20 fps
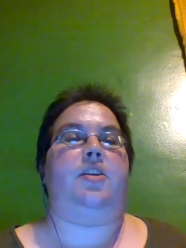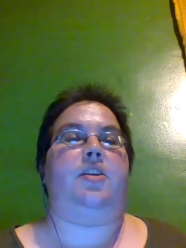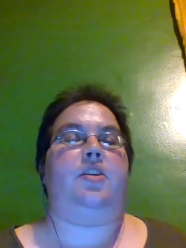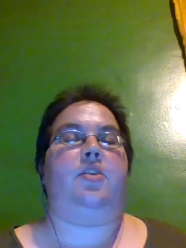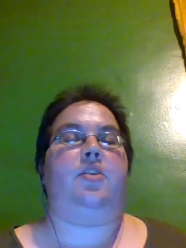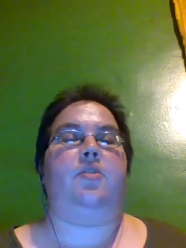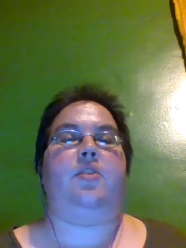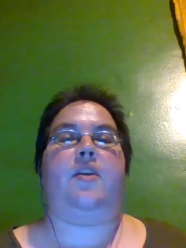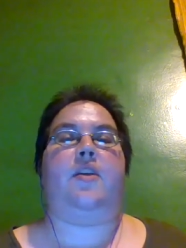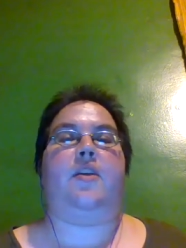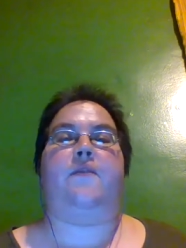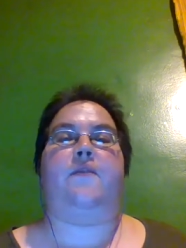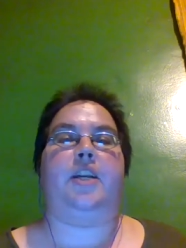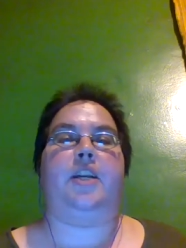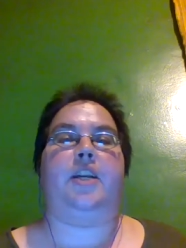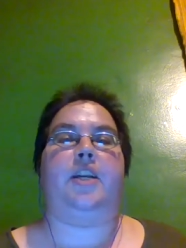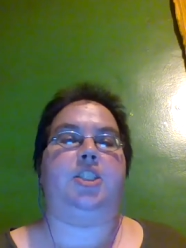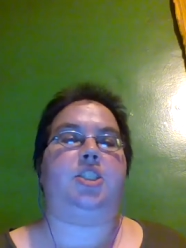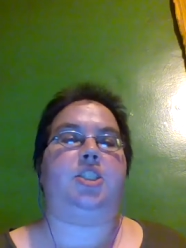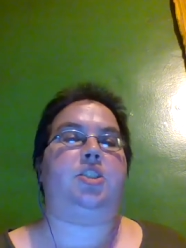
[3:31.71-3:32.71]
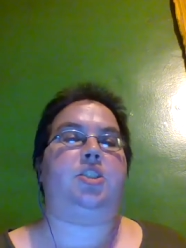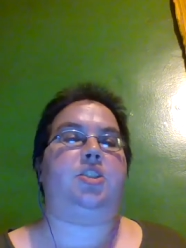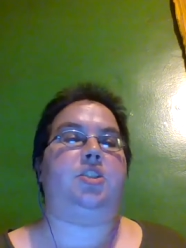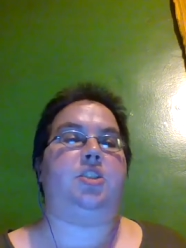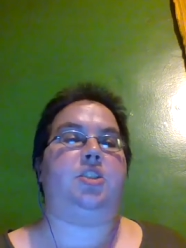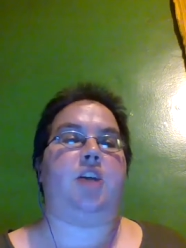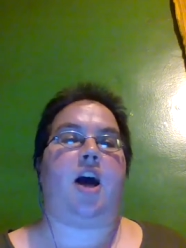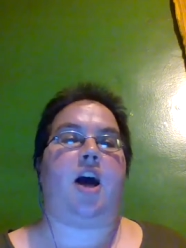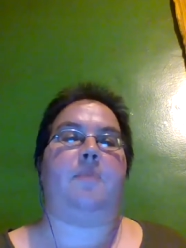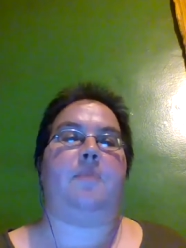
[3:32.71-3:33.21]
You know, they
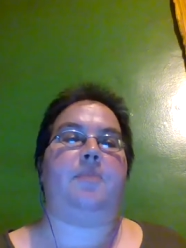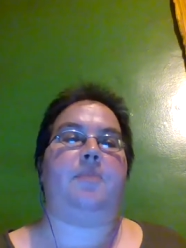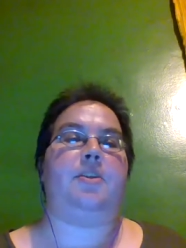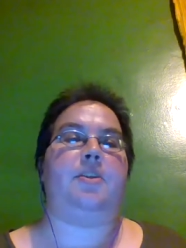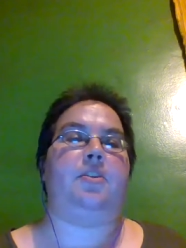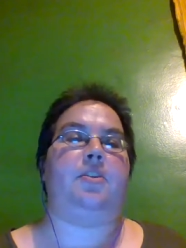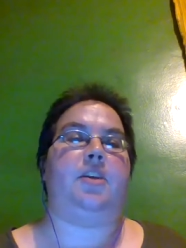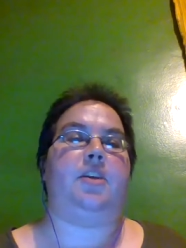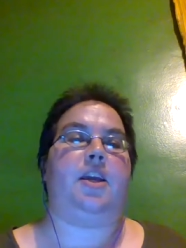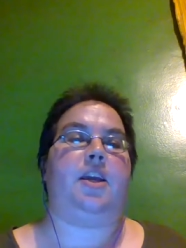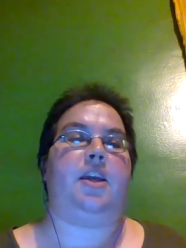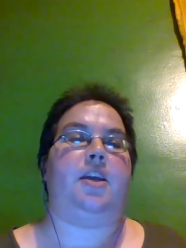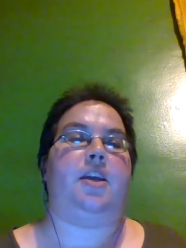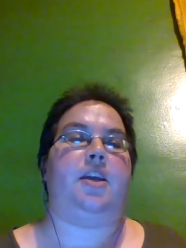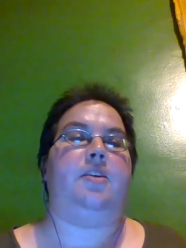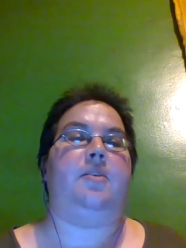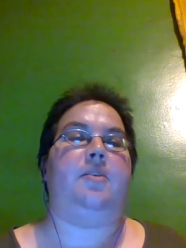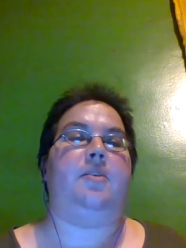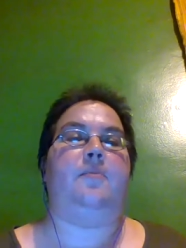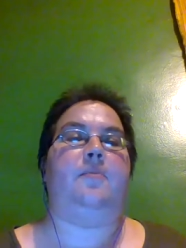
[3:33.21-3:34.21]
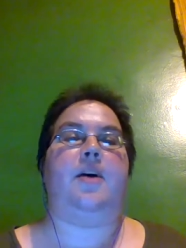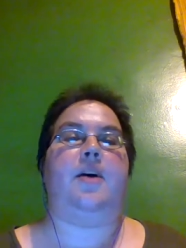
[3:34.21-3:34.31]
finished top of the league.